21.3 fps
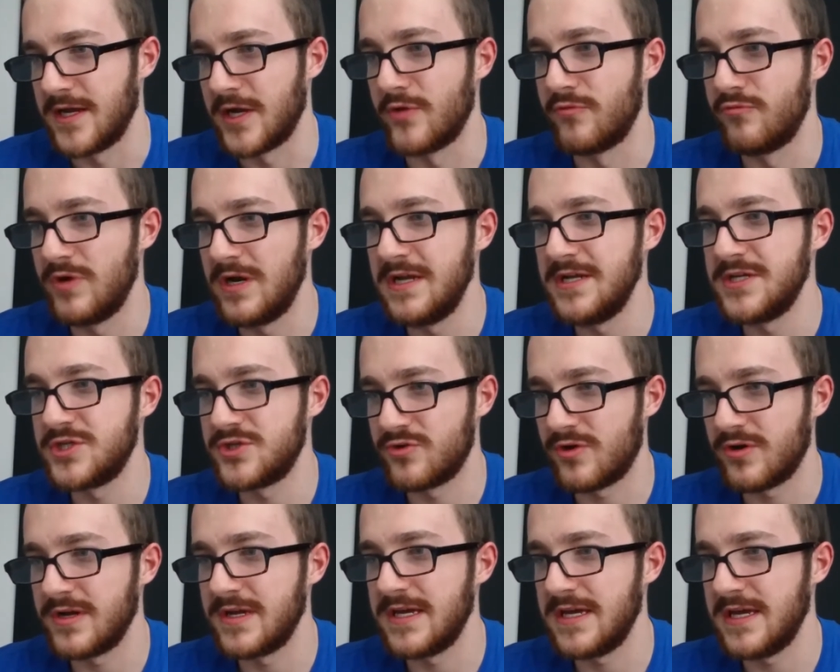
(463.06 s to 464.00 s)
you know, really
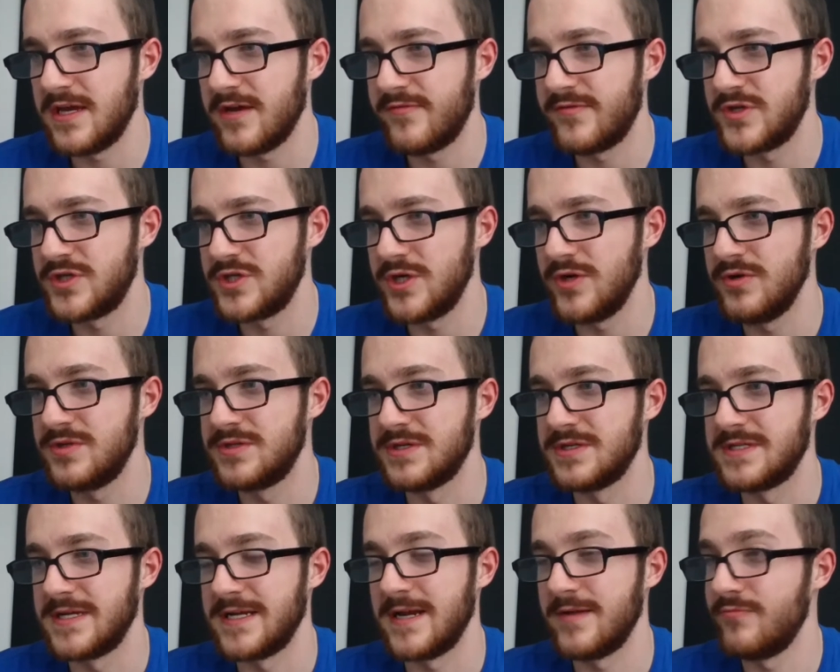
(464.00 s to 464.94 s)
strong year for
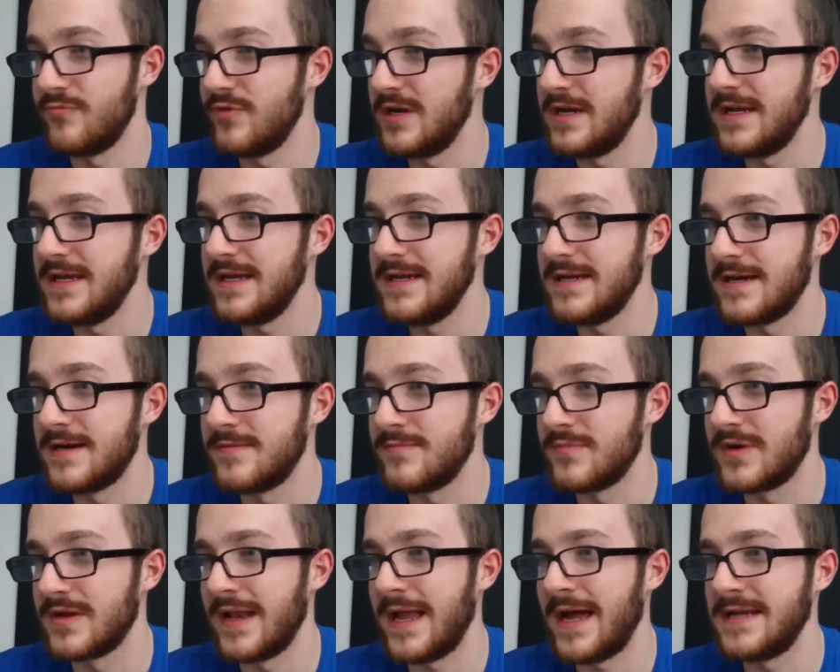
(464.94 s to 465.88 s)
shooters, and I'm really
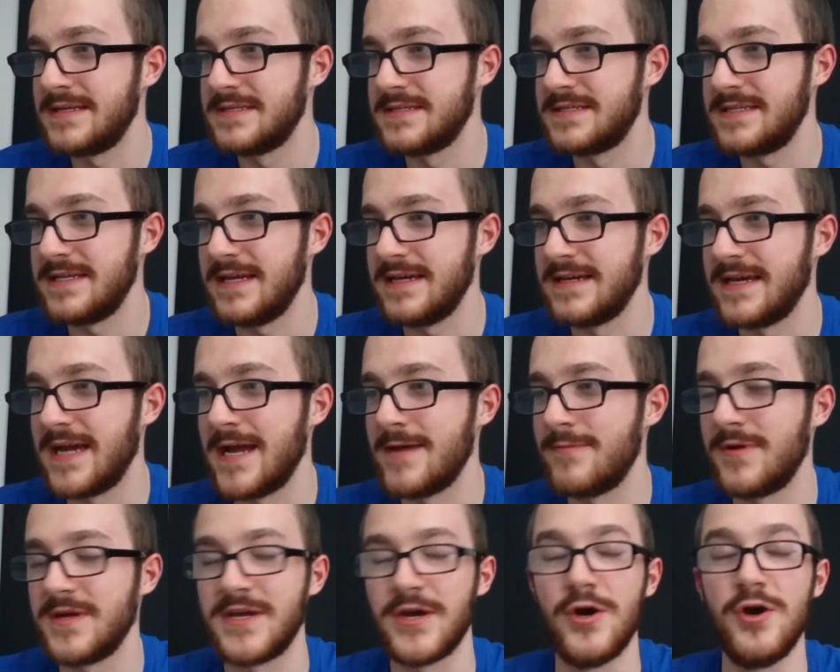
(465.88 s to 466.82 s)
um, glad to see a
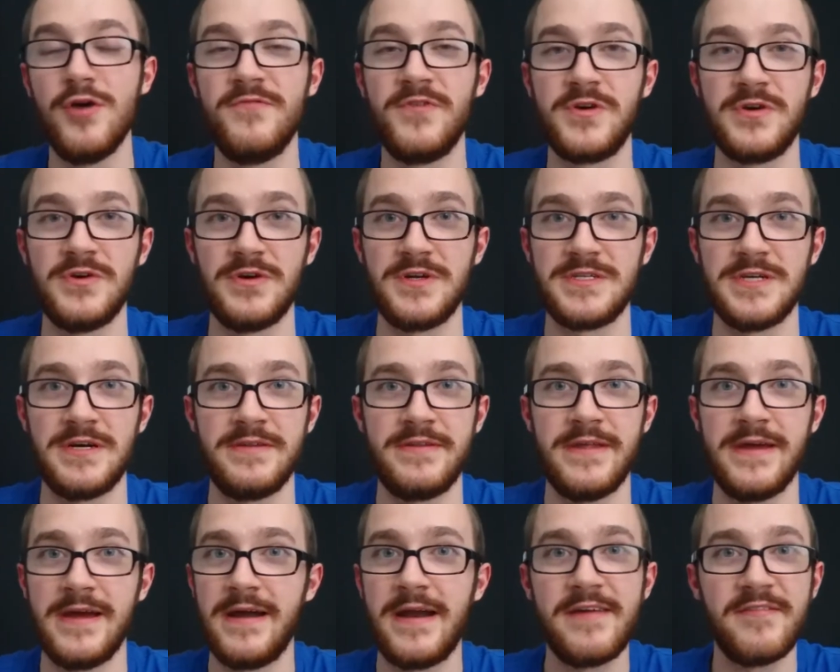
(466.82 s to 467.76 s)
game like Overcooked on there.